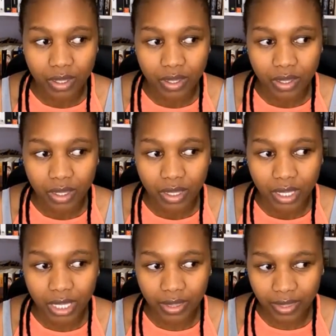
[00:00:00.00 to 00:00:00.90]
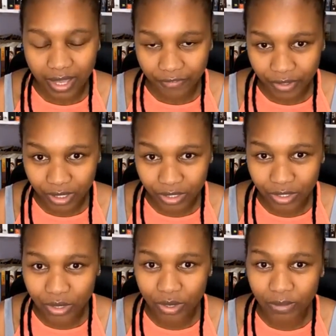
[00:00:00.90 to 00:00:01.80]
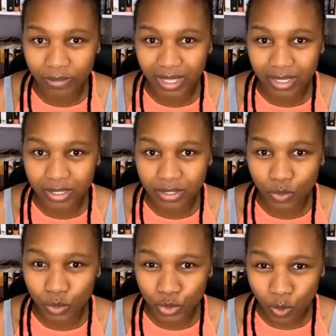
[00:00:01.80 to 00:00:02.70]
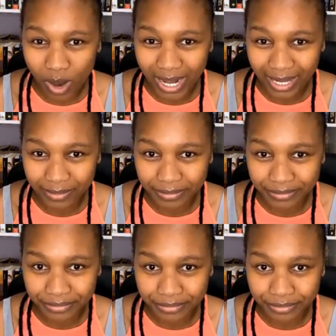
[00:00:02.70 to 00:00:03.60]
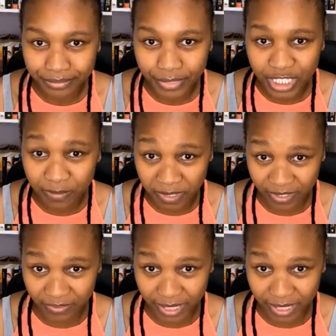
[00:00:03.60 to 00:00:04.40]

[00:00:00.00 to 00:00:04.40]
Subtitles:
In the African term is ukutwala, specifically.